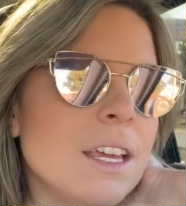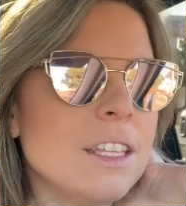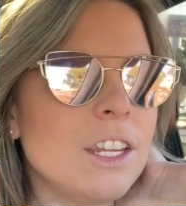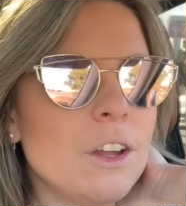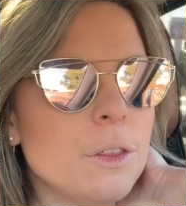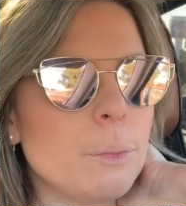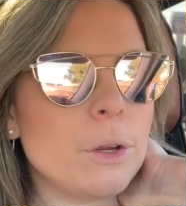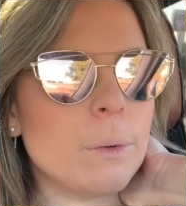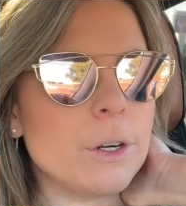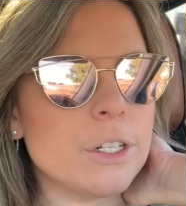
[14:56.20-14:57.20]
you know, the
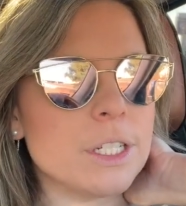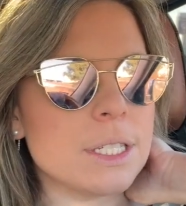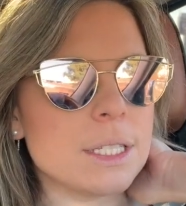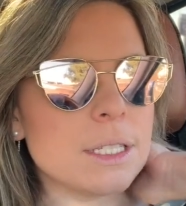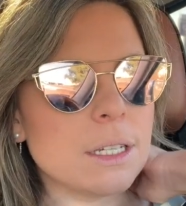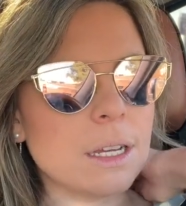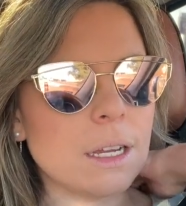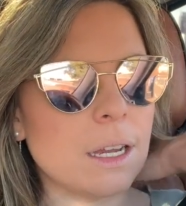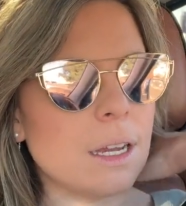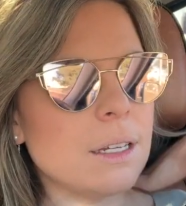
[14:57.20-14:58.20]
pre-orders,
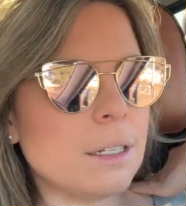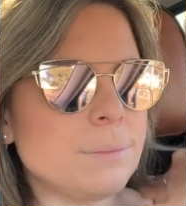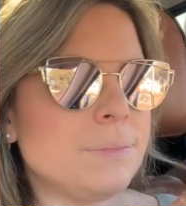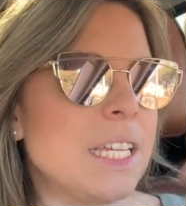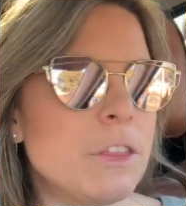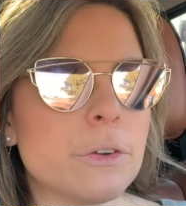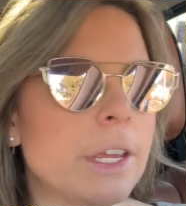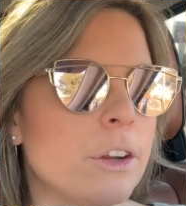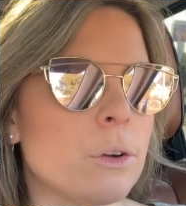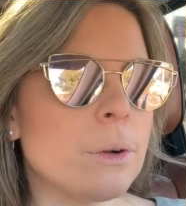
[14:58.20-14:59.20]
neither
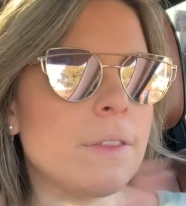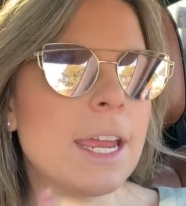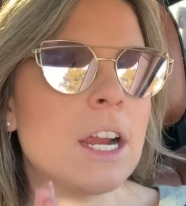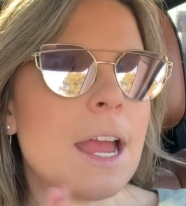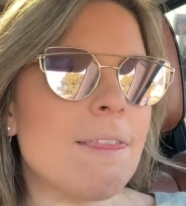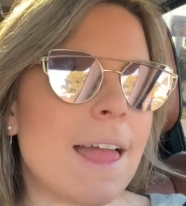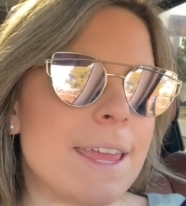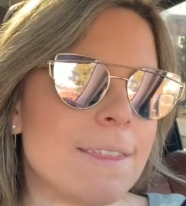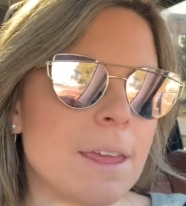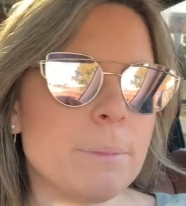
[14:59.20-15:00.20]
here nor there. I
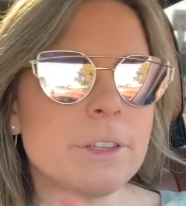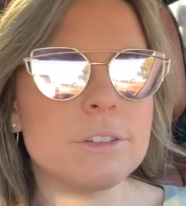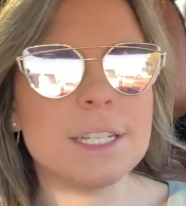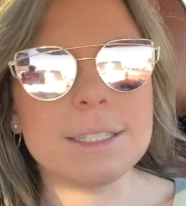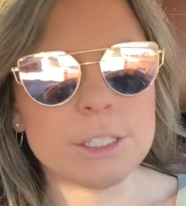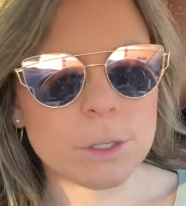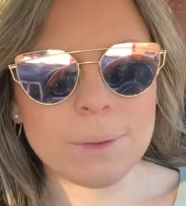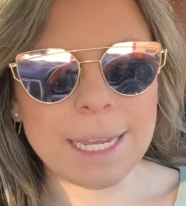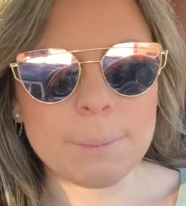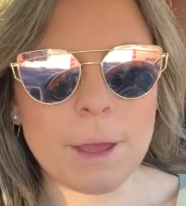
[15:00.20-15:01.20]
like them, but there's things I don't
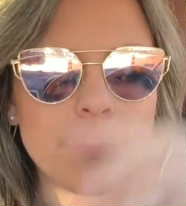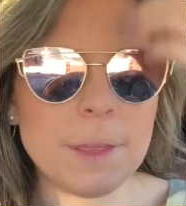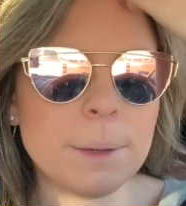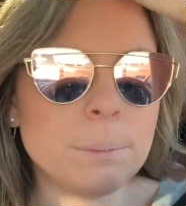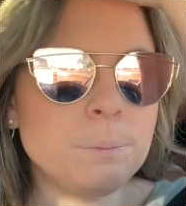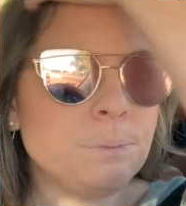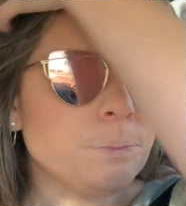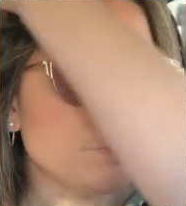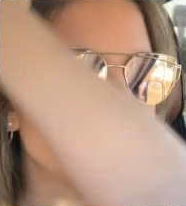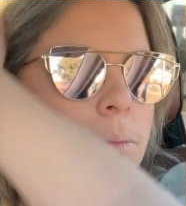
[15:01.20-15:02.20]
like about them.
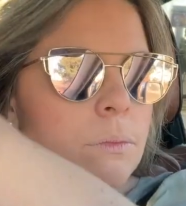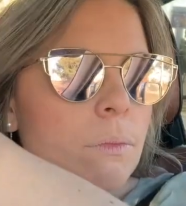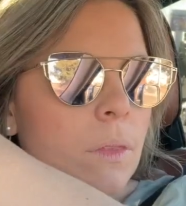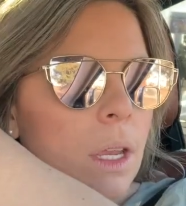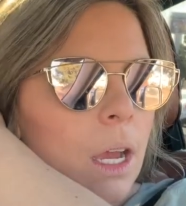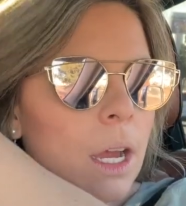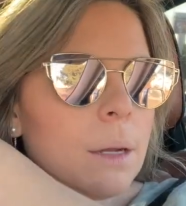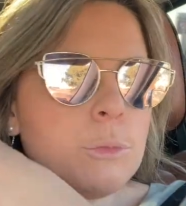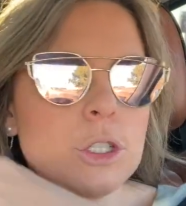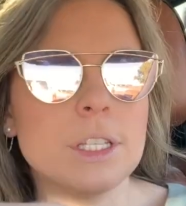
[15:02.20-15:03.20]

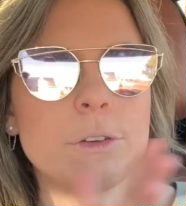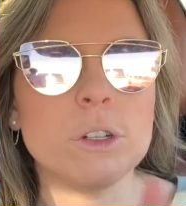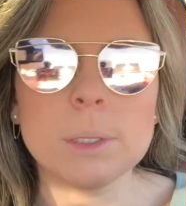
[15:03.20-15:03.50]
just like from a